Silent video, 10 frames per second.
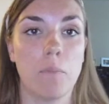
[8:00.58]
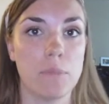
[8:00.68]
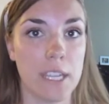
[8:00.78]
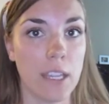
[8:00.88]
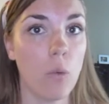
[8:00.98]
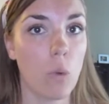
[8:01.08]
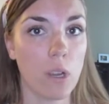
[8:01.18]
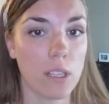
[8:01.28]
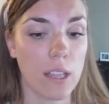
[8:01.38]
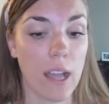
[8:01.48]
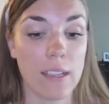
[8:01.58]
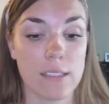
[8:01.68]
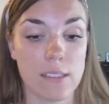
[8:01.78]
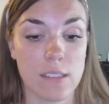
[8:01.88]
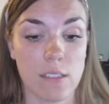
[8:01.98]
Taking one
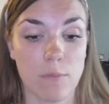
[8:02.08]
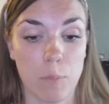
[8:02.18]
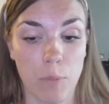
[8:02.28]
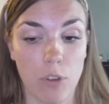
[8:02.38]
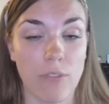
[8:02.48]
class per